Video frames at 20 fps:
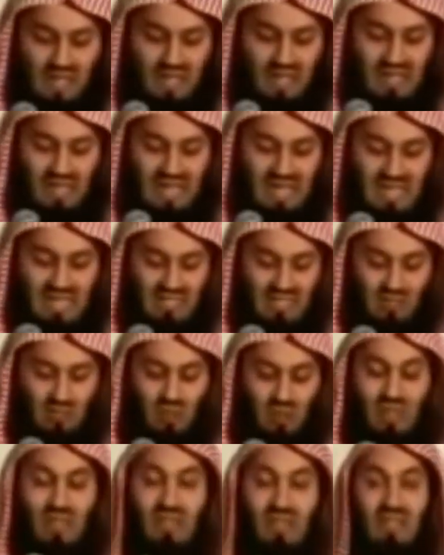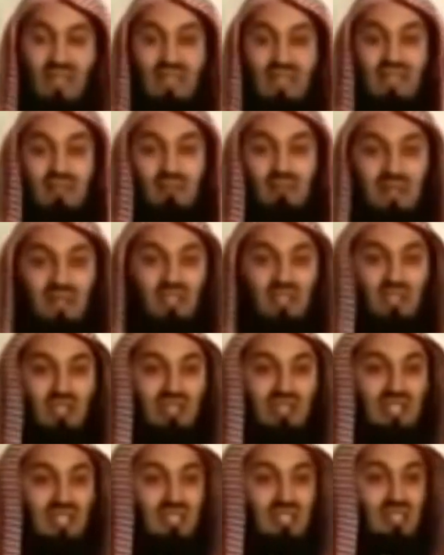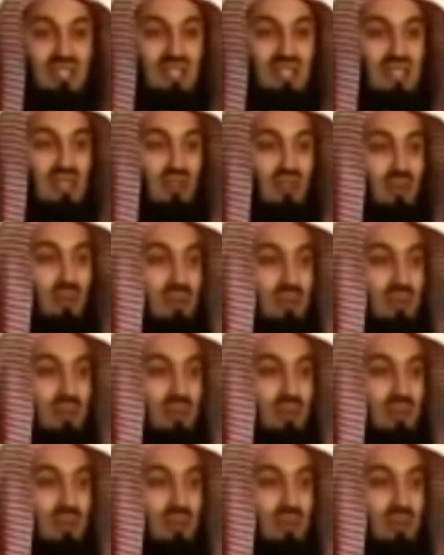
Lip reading: And as we mentioned yesterday